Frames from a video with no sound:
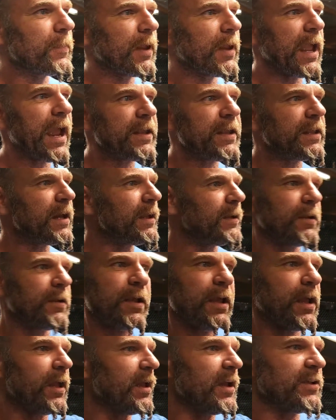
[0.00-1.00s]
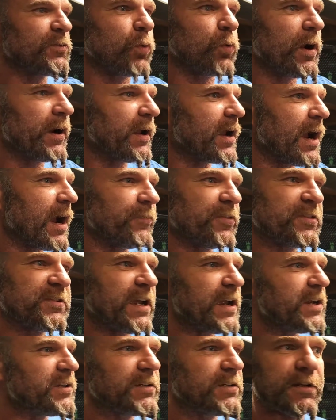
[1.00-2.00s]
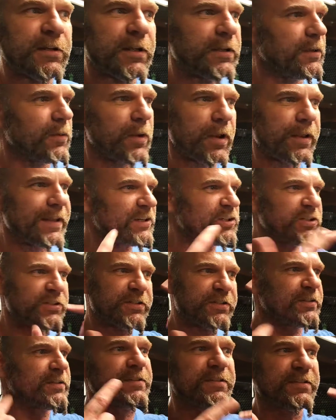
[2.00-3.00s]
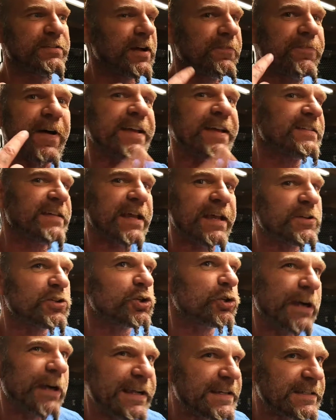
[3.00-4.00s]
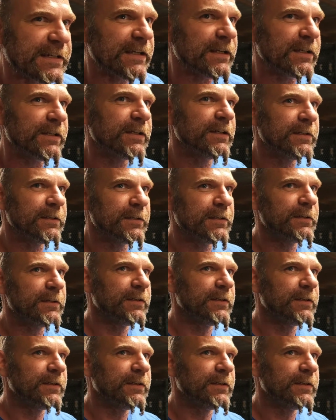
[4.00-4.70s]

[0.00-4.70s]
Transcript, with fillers: And then it's one conversation, and the stuff I say is crazy. Right.